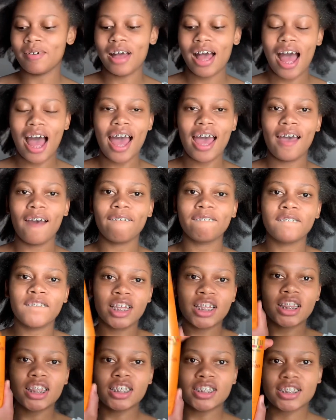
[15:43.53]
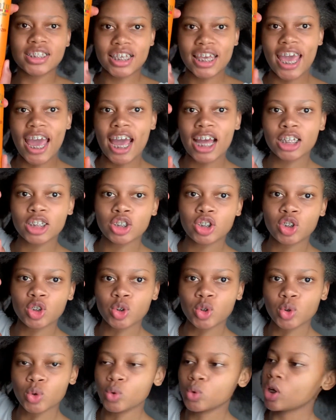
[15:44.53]
I have this
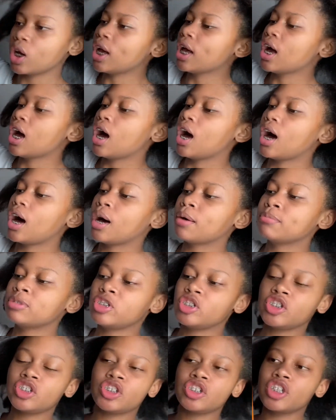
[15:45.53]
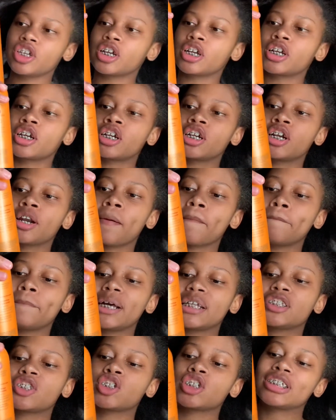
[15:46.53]
Cantu sheer
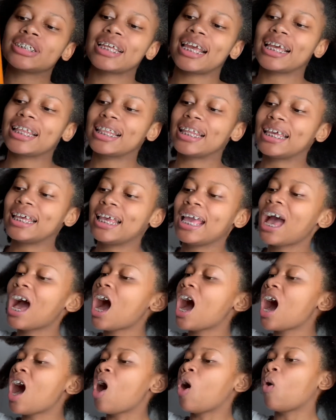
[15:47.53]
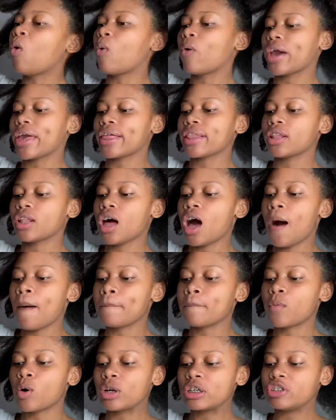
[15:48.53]
butter daily oil
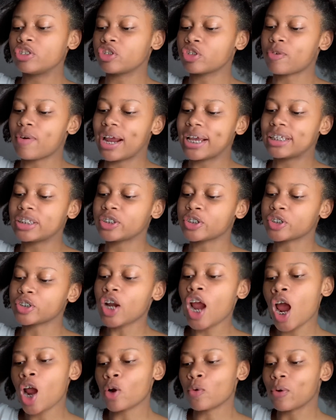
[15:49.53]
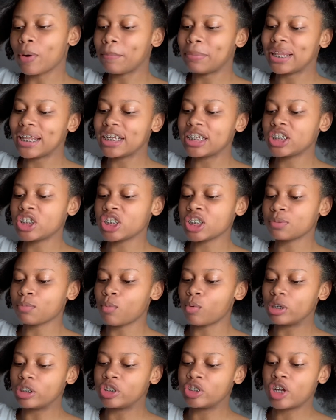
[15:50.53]
moisturizer. Replenishes
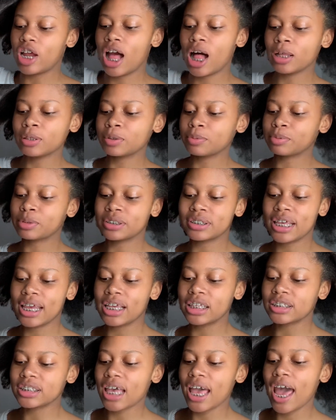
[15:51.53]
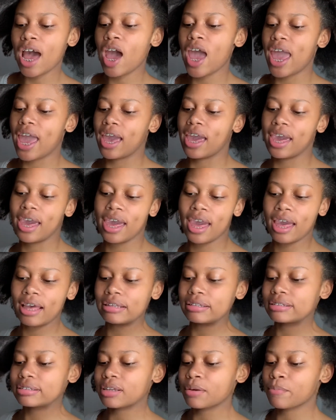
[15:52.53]
moisture, helps protect
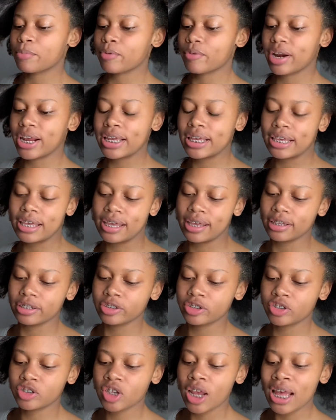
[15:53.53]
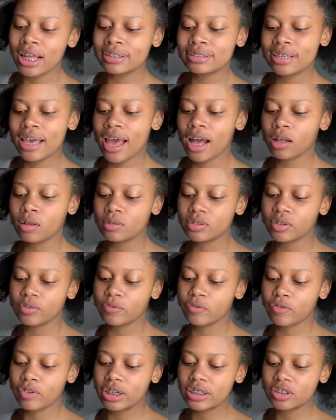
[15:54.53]
against breakage, tangles and
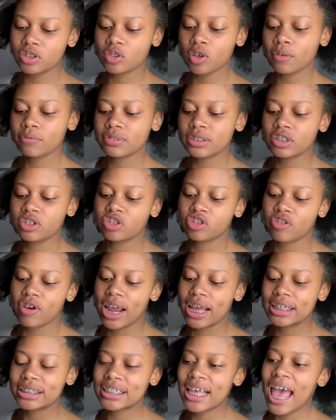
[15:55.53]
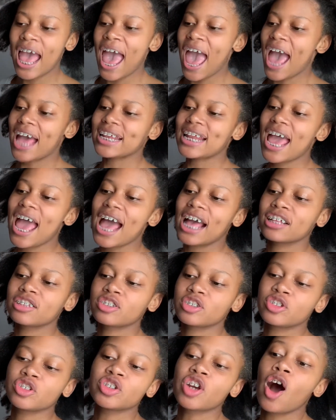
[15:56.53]
frizz, softens strands, and
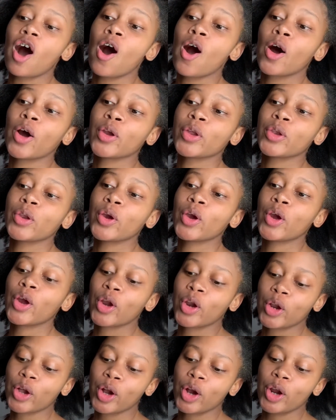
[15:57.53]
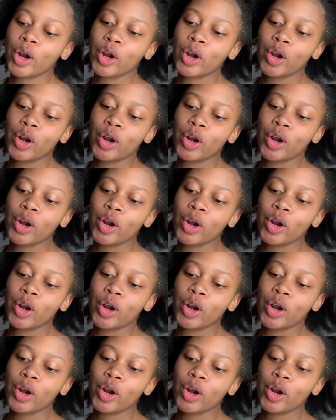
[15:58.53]
adds shine. Okay,